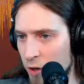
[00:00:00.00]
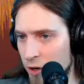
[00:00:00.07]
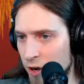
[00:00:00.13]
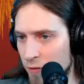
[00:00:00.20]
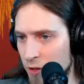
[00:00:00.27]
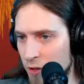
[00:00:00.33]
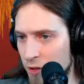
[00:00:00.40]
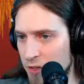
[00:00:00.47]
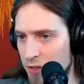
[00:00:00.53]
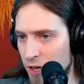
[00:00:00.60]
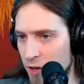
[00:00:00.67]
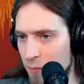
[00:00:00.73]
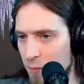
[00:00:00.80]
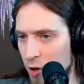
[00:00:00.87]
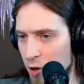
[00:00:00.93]
having the
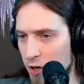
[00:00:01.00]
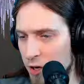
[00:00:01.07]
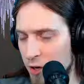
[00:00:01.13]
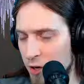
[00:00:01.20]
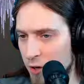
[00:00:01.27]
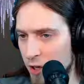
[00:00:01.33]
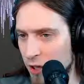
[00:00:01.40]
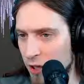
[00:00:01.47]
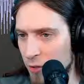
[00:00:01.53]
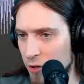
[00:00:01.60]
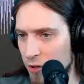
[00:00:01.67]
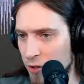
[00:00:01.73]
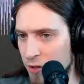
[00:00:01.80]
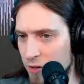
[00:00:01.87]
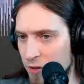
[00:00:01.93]
same part here. Okay, I'm going to
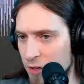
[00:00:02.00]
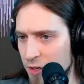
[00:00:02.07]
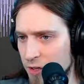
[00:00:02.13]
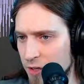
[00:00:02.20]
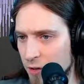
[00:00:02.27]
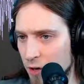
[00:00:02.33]
delete this.